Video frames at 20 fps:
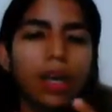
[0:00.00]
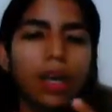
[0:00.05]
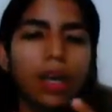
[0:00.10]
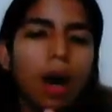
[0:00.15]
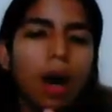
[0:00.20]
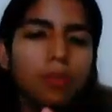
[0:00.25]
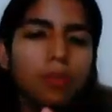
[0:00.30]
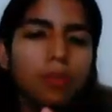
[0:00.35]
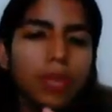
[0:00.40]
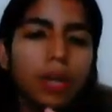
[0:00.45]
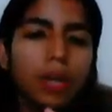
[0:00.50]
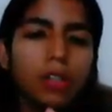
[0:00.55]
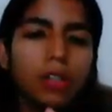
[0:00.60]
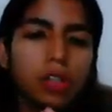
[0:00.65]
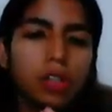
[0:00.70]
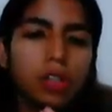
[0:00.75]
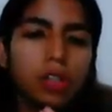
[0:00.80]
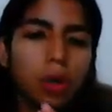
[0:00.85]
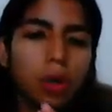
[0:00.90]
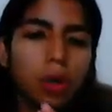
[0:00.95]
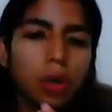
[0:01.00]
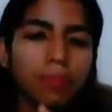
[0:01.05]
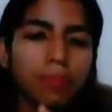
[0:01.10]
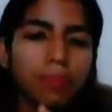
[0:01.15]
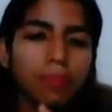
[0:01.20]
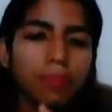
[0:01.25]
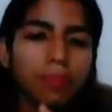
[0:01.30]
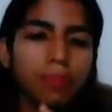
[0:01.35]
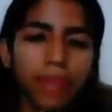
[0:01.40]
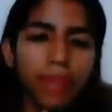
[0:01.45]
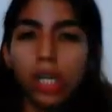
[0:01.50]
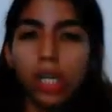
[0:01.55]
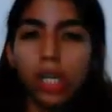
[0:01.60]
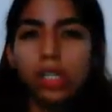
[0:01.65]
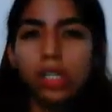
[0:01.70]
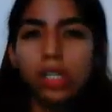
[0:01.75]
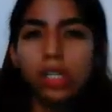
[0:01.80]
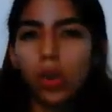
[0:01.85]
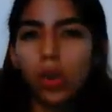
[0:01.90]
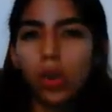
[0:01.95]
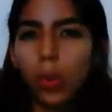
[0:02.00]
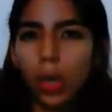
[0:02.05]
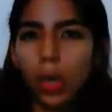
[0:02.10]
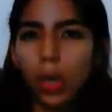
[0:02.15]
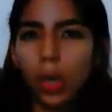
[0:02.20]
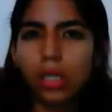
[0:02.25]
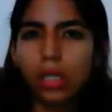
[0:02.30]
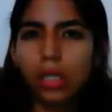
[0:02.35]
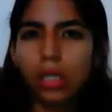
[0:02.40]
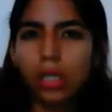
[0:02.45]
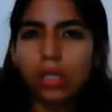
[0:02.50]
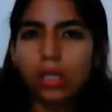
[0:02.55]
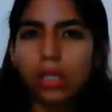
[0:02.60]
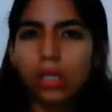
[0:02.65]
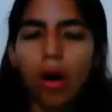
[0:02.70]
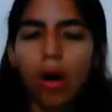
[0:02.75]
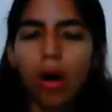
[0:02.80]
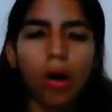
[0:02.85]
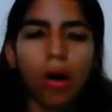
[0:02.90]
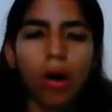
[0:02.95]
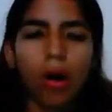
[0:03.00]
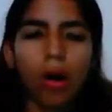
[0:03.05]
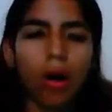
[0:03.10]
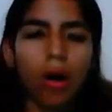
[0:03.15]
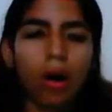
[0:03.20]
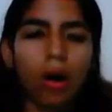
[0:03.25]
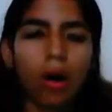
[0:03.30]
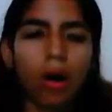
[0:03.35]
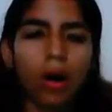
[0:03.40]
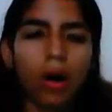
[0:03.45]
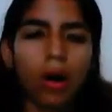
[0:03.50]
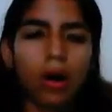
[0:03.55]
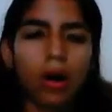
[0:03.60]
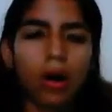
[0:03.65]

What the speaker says: They also can share some works of